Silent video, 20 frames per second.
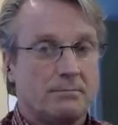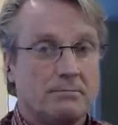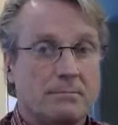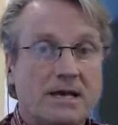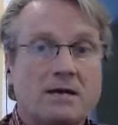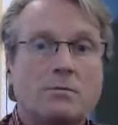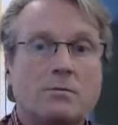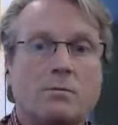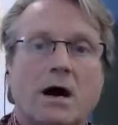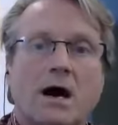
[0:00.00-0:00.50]

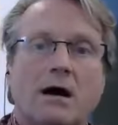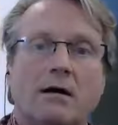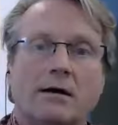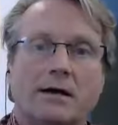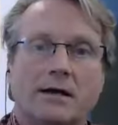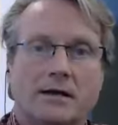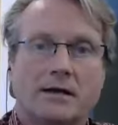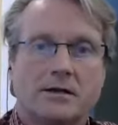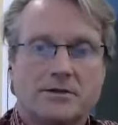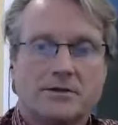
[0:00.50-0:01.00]
Meanwhile,
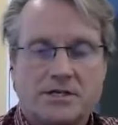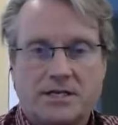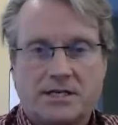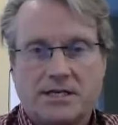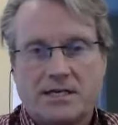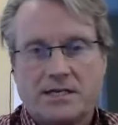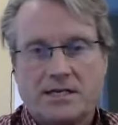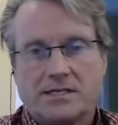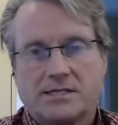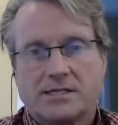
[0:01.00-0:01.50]

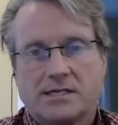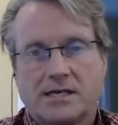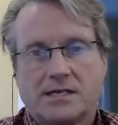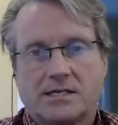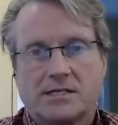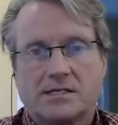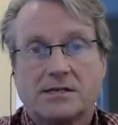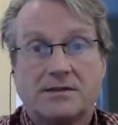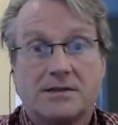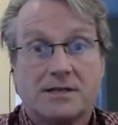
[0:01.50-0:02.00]
LG&E
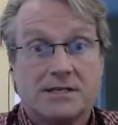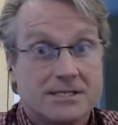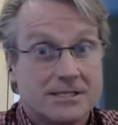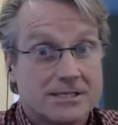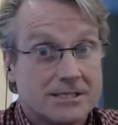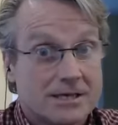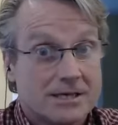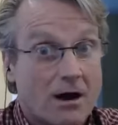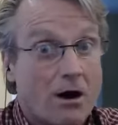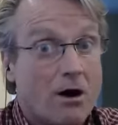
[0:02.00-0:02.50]
says this is
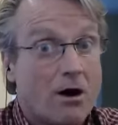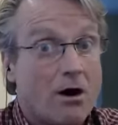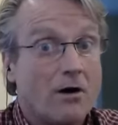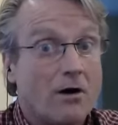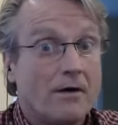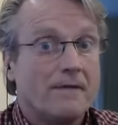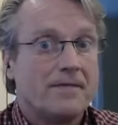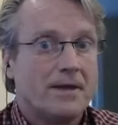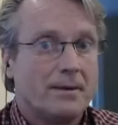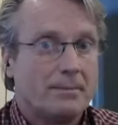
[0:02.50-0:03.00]
all
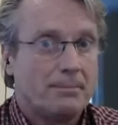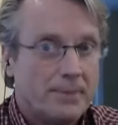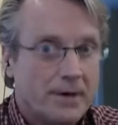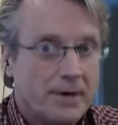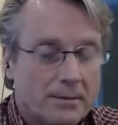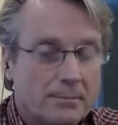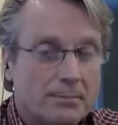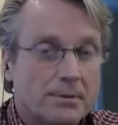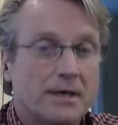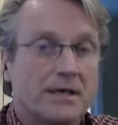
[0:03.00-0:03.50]
in the
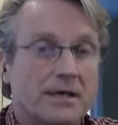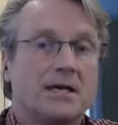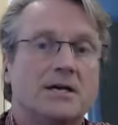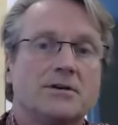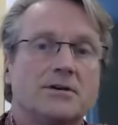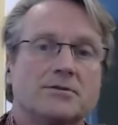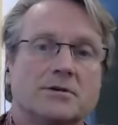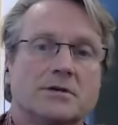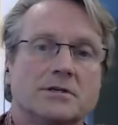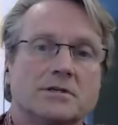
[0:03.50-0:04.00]
public
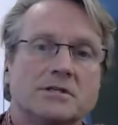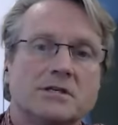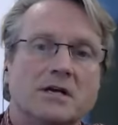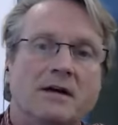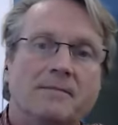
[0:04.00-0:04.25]
interest.